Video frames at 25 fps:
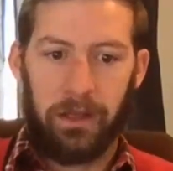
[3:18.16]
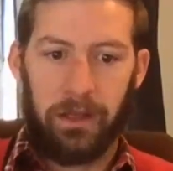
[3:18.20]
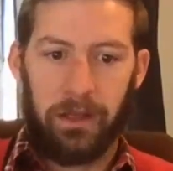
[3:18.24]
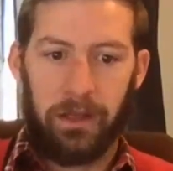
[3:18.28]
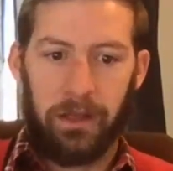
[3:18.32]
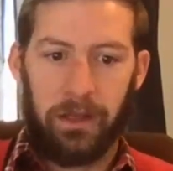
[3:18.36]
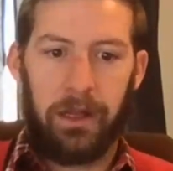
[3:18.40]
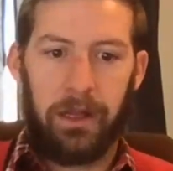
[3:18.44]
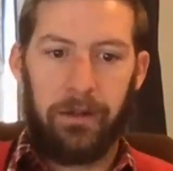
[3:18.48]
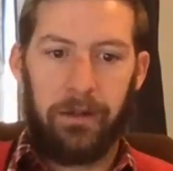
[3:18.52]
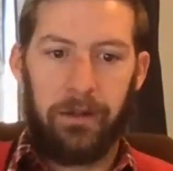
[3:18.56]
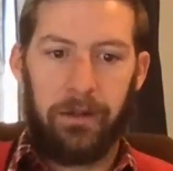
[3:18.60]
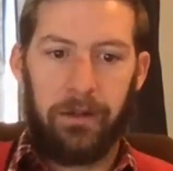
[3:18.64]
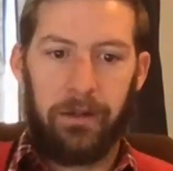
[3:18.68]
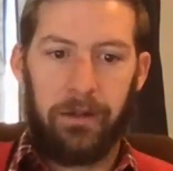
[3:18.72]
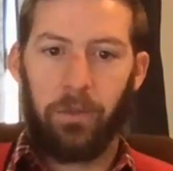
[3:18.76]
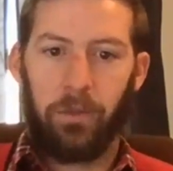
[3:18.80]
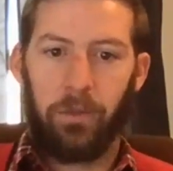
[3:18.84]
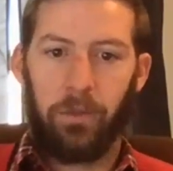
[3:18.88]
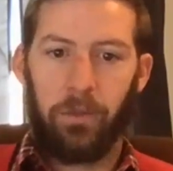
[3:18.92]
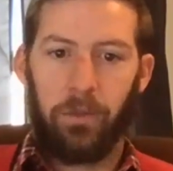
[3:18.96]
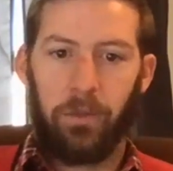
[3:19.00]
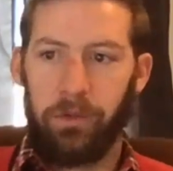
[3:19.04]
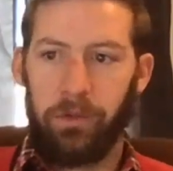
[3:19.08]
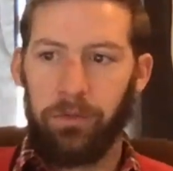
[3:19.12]
was we've
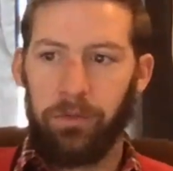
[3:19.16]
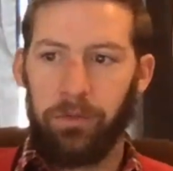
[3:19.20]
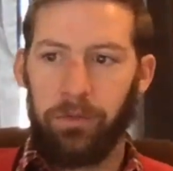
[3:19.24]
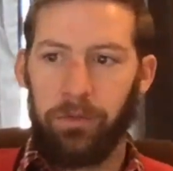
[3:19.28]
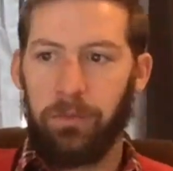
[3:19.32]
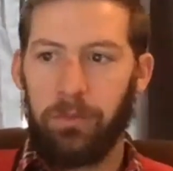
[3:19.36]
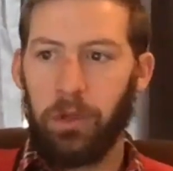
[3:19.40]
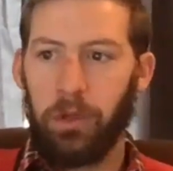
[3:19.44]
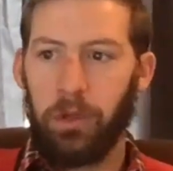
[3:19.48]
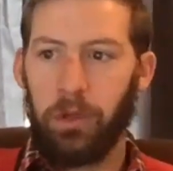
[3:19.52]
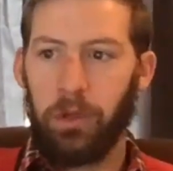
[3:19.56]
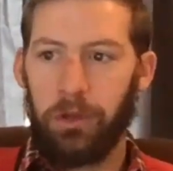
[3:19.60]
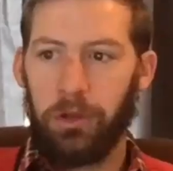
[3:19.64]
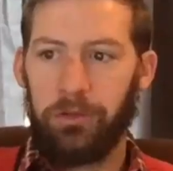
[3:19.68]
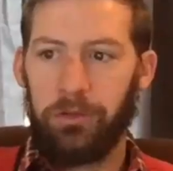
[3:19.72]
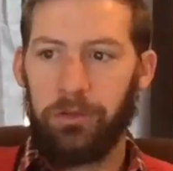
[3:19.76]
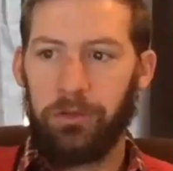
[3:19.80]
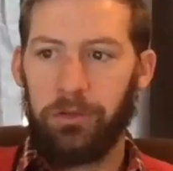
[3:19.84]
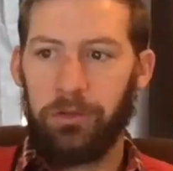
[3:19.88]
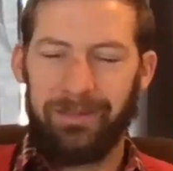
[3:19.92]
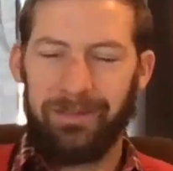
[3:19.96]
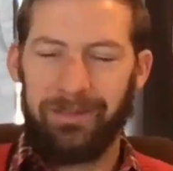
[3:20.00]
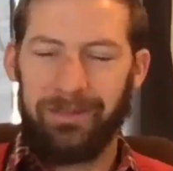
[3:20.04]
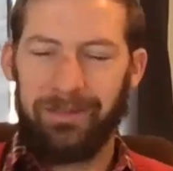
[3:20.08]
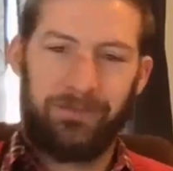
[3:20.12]
removed, and
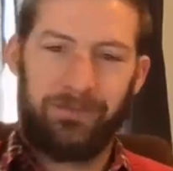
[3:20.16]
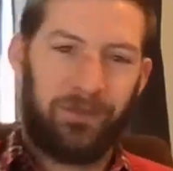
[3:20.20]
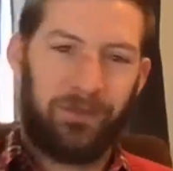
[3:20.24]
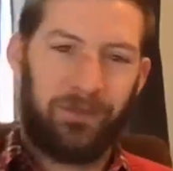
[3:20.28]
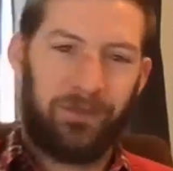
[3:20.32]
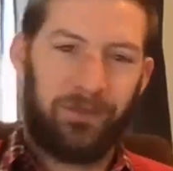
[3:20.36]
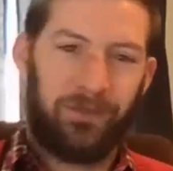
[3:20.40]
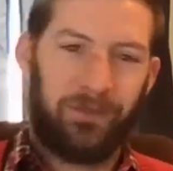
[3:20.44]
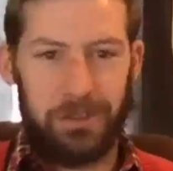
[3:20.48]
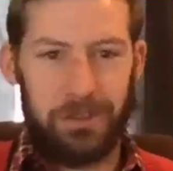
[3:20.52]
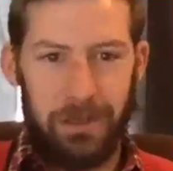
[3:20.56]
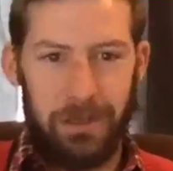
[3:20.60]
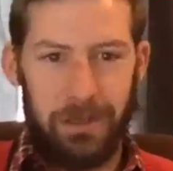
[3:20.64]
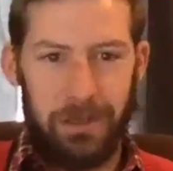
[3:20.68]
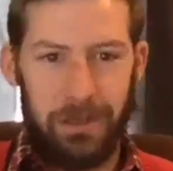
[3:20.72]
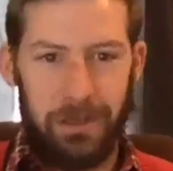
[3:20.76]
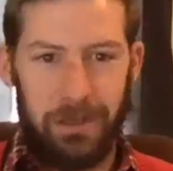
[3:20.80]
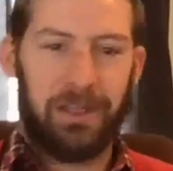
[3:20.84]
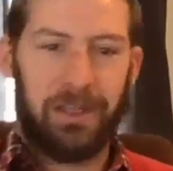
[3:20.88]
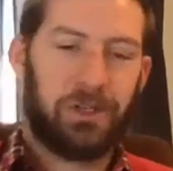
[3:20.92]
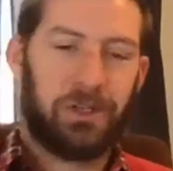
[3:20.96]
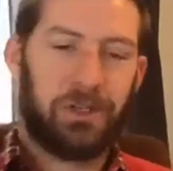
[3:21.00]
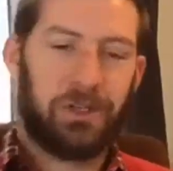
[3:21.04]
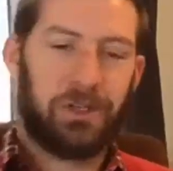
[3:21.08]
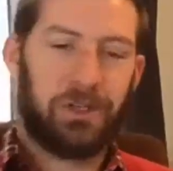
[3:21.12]
features maybe a stretch,
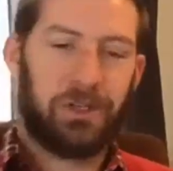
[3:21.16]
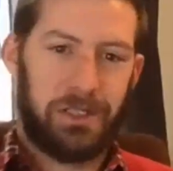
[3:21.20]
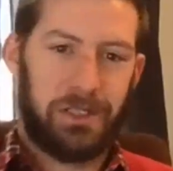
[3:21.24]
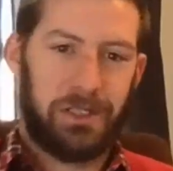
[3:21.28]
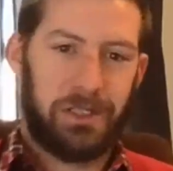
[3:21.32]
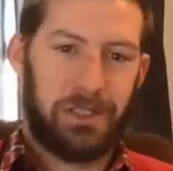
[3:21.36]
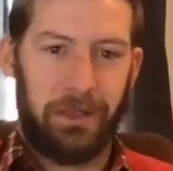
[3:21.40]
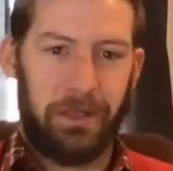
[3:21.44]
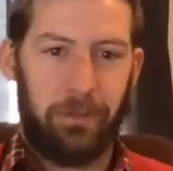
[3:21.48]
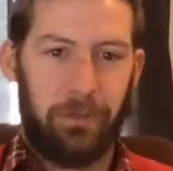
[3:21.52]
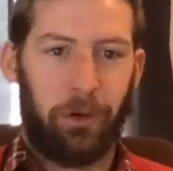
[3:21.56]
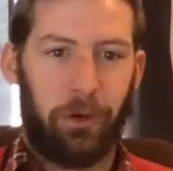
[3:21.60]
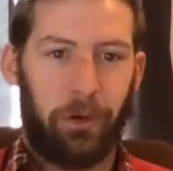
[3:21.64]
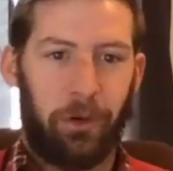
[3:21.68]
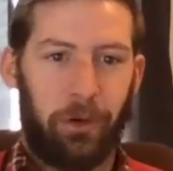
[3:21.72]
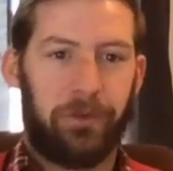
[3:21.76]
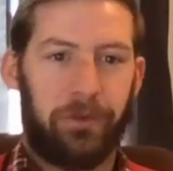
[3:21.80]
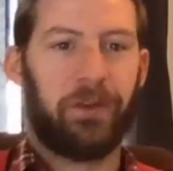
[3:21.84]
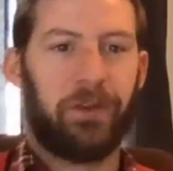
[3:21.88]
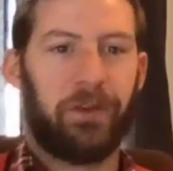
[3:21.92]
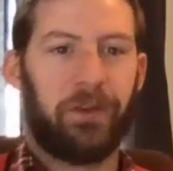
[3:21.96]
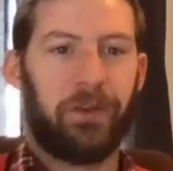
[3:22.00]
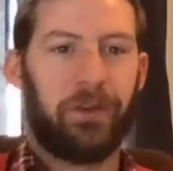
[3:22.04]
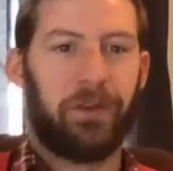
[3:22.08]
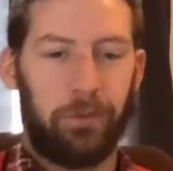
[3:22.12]
it's really more of a fix as
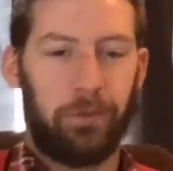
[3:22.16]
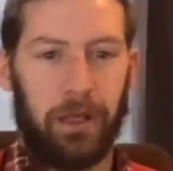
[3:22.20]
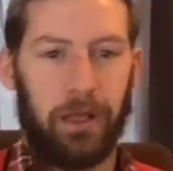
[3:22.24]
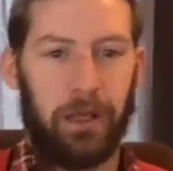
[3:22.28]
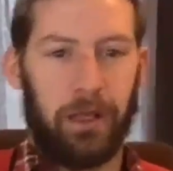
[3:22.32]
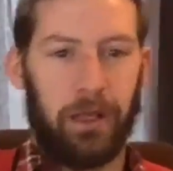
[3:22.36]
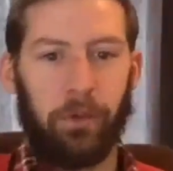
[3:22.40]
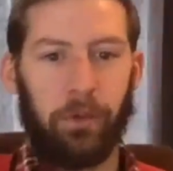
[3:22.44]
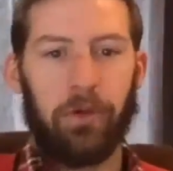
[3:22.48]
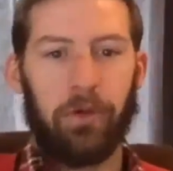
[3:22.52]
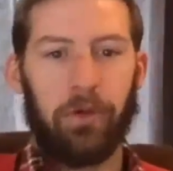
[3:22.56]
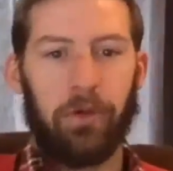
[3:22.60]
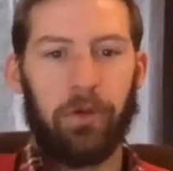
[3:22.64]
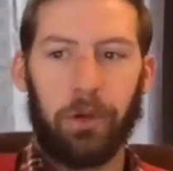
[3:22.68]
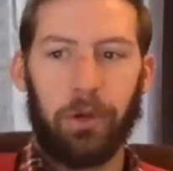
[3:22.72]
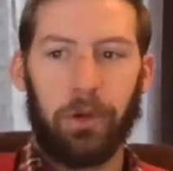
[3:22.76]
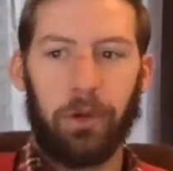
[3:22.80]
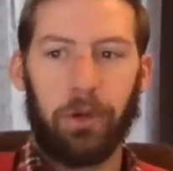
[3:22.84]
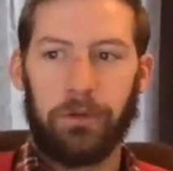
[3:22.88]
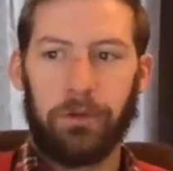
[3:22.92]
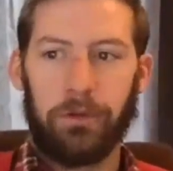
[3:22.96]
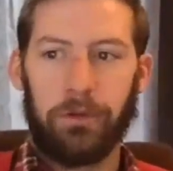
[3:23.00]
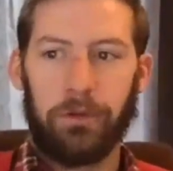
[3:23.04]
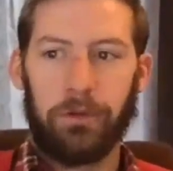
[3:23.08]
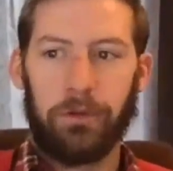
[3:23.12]
well, but we
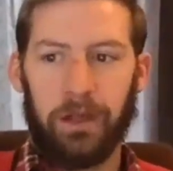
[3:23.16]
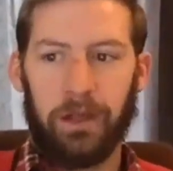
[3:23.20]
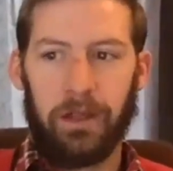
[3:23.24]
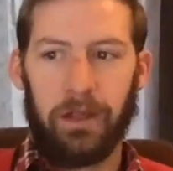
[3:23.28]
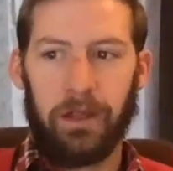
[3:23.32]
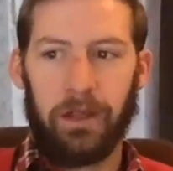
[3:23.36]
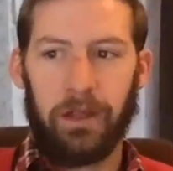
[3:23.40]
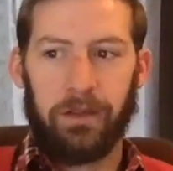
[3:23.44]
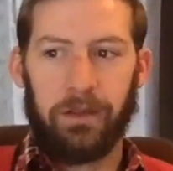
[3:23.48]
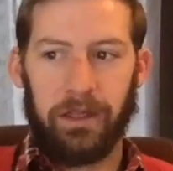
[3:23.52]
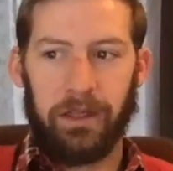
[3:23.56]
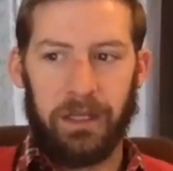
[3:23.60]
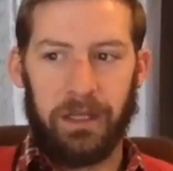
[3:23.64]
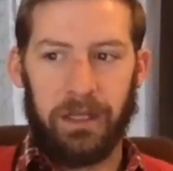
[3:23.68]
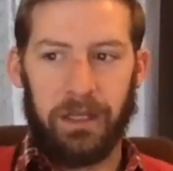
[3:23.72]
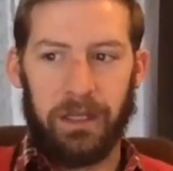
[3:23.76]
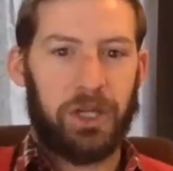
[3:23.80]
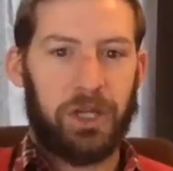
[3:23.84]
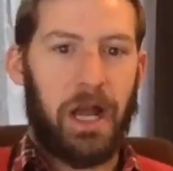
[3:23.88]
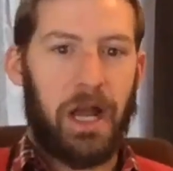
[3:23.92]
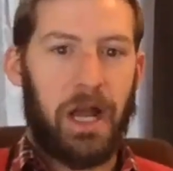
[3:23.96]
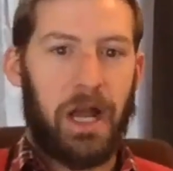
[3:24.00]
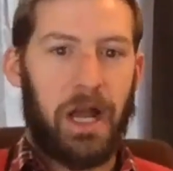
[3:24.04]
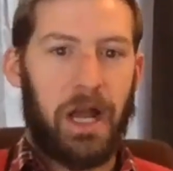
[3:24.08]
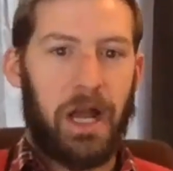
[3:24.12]
removed the
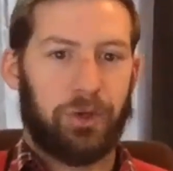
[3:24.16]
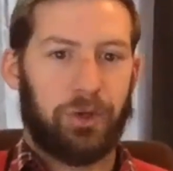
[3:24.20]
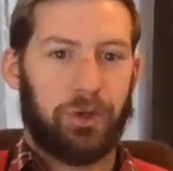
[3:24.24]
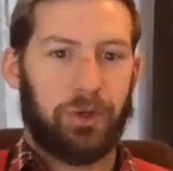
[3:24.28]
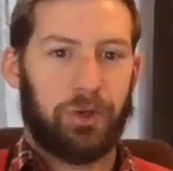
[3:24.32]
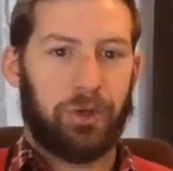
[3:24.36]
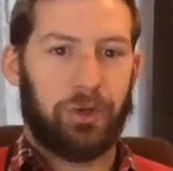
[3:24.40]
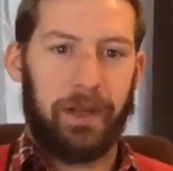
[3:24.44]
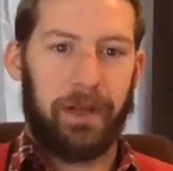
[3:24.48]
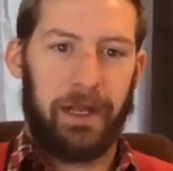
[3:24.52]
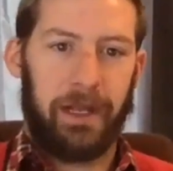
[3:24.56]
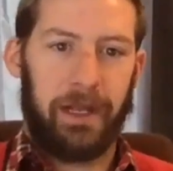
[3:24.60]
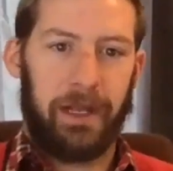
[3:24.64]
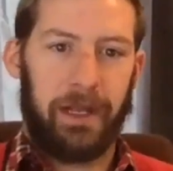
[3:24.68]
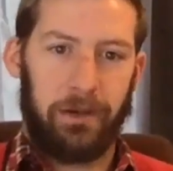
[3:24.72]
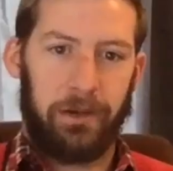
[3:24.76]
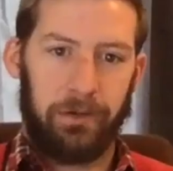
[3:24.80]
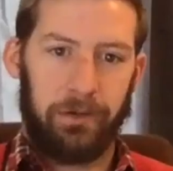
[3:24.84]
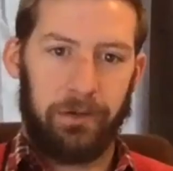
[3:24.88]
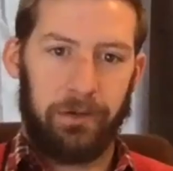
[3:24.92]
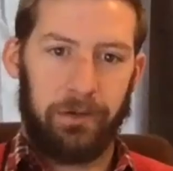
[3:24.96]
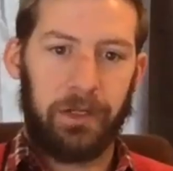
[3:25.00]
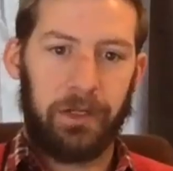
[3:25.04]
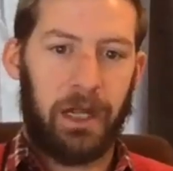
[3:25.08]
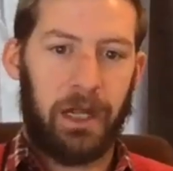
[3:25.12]
shop
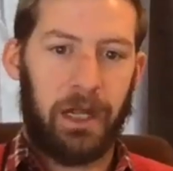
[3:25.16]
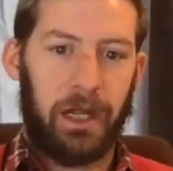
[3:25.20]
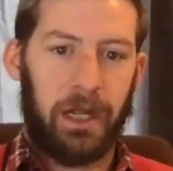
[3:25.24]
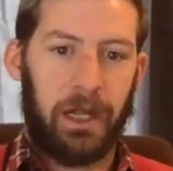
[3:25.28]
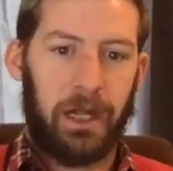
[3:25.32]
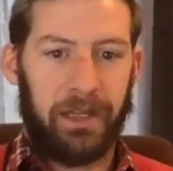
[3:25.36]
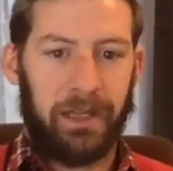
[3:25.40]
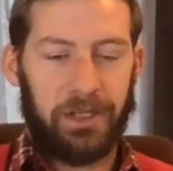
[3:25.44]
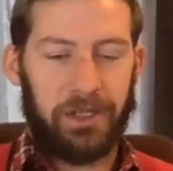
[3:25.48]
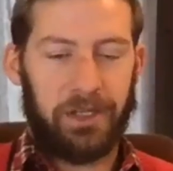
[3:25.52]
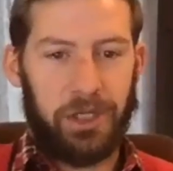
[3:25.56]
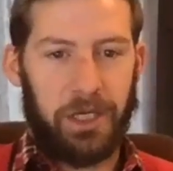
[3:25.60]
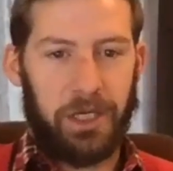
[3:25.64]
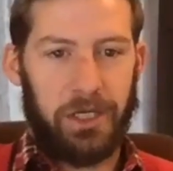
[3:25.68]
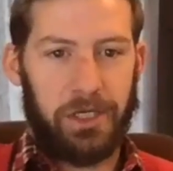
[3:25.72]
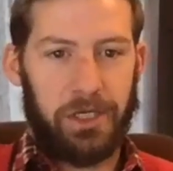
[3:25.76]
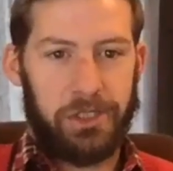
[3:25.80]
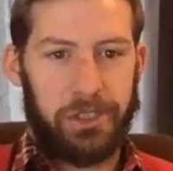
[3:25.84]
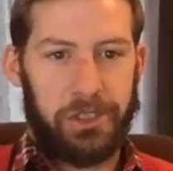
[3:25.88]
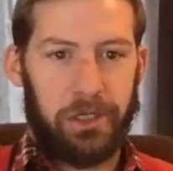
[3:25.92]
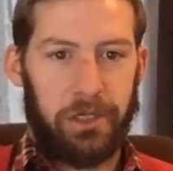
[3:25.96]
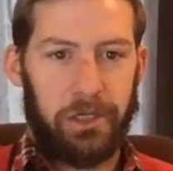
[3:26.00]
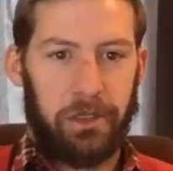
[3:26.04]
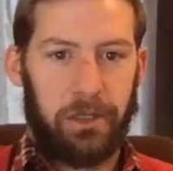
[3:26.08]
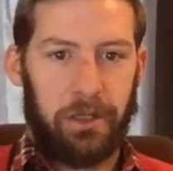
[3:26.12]
drop-down context
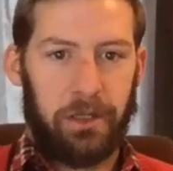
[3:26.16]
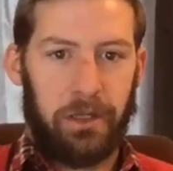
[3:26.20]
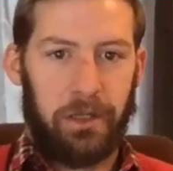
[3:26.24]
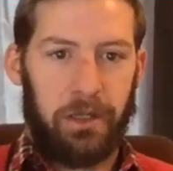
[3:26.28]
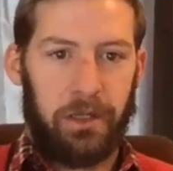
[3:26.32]
changer